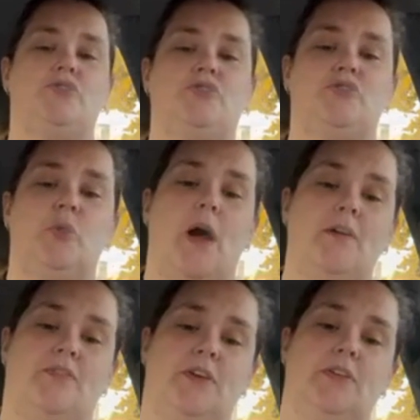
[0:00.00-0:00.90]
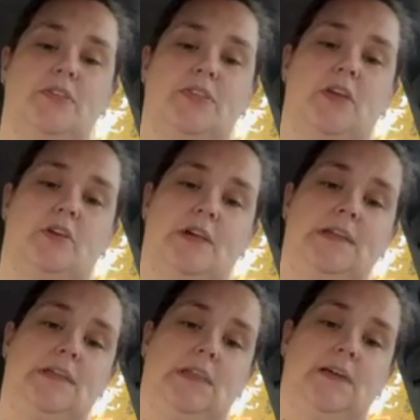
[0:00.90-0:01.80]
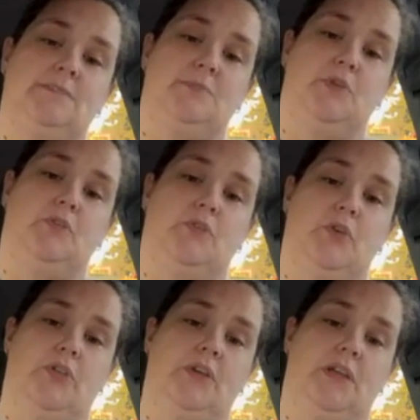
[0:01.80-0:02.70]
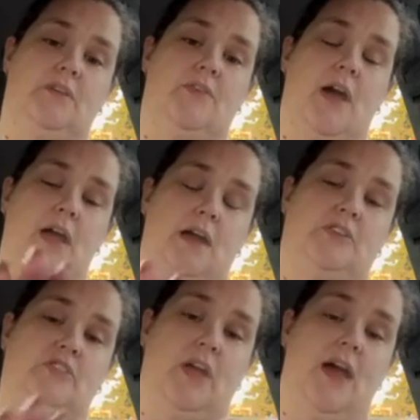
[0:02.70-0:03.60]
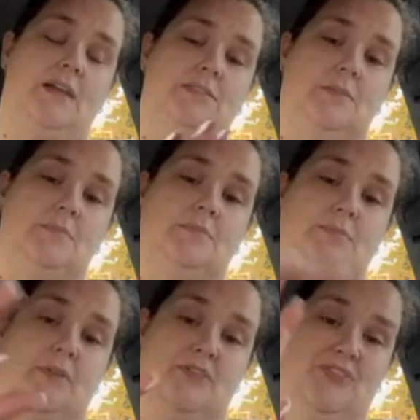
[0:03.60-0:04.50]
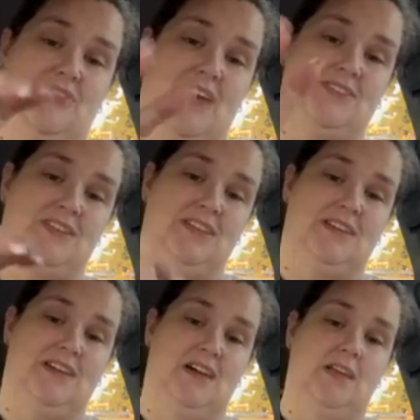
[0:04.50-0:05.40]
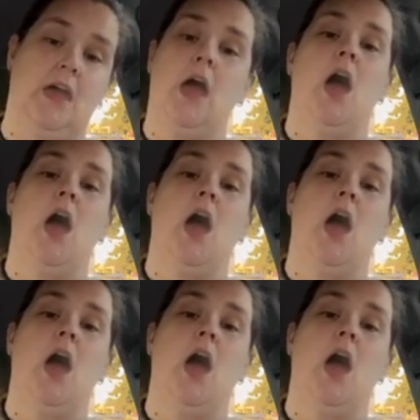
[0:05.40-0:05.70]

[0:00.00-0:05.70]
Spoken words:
Do I feel that they are any less beautiful than if I actually had them professionally done?